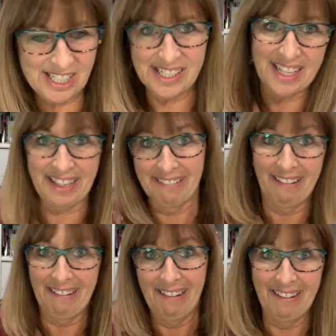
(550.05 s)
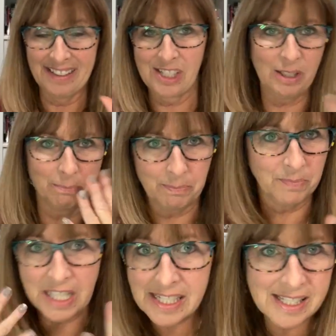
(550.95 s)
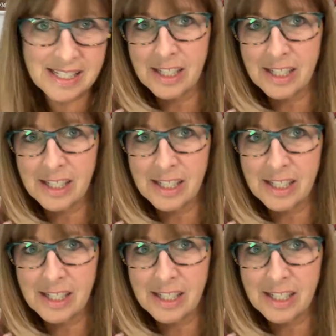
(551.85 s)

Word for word: And she's like, oh, and she kisses